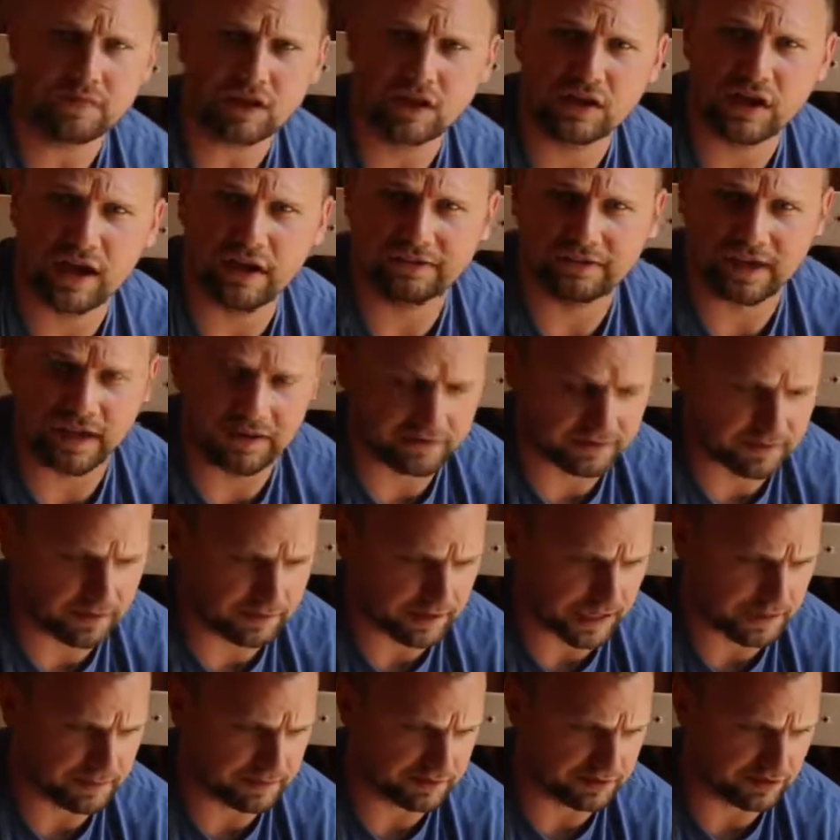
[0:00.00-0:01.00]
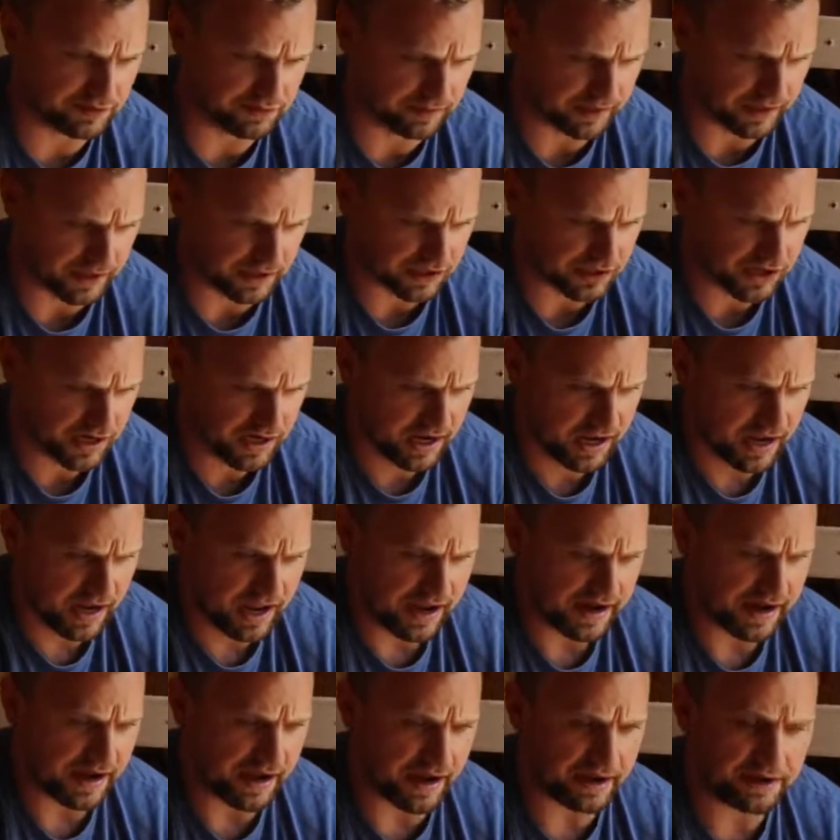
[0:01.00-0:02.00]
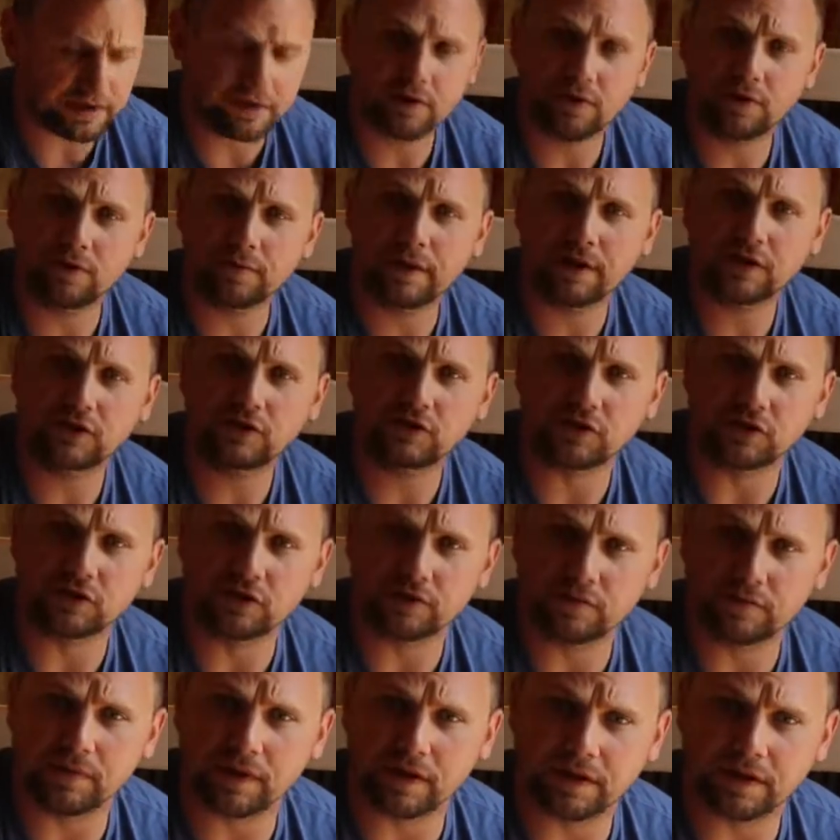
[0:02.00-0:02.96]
you have to have some type of syringe. Now, I don't know about you,